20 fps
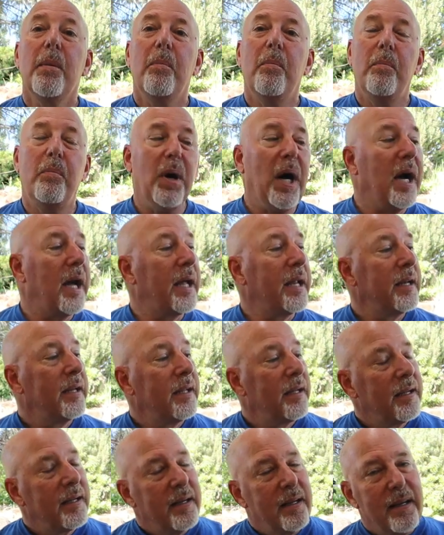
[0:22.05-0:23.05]
But
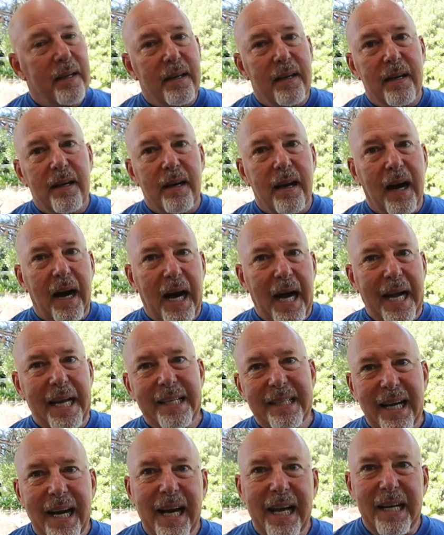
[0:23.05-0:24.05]
I
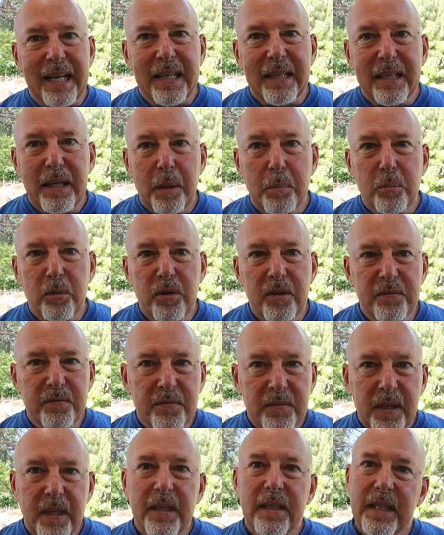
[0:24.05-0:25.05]
got a couple
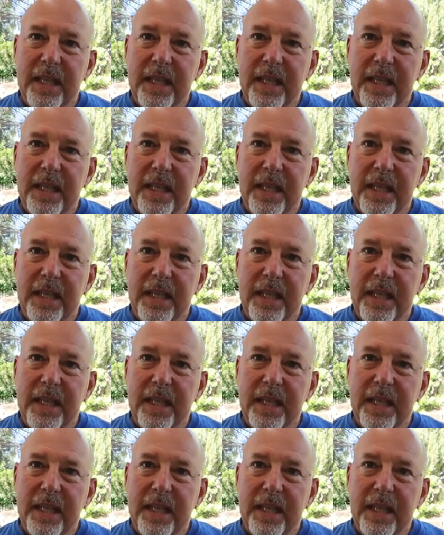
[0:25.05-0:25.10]
of